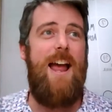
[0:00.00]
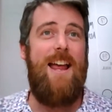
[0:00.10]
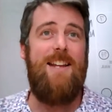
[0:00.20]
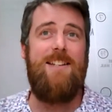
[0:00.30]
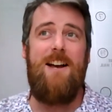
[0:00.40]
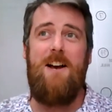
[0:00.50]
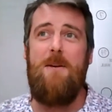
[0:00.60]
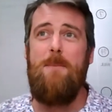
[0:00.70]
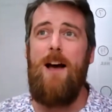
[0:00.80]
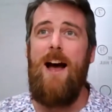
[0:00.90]
And
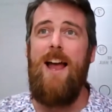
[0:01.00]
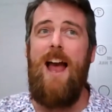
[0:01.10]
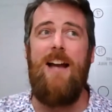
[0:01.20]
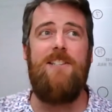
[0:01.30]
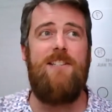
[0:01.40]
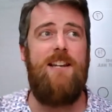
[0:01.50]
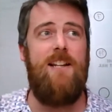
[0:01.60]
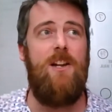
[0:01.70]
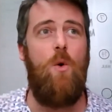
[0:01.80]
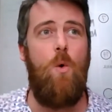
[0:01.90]
I
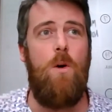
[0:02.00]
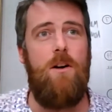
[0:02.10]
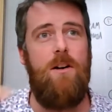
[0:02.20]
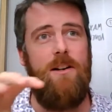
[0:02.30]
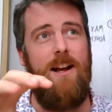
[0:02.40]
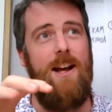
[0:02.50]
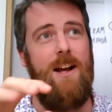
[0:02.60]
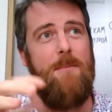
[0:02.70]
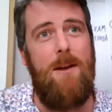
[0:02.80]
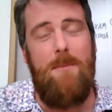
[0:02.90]
accidentally ordered,
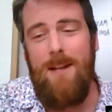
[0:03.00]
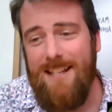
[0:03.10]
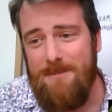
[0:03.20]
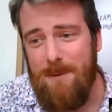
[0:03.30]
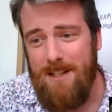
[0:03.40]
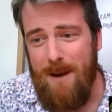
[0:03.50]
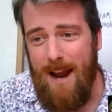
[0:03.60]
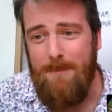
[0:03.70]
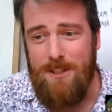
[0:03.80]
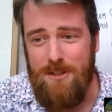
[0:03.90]
because
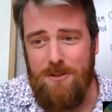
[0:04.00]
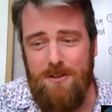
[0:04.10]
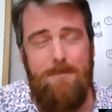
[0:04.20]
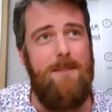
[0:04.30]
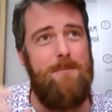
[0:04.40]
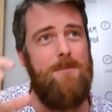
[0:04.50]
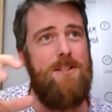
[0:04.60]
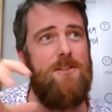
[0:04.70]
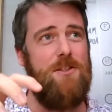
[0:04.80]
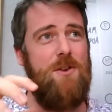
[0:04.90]
I'm
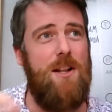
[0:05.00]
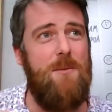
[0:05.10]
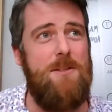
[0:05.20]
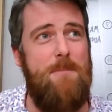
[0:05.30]
still struggling with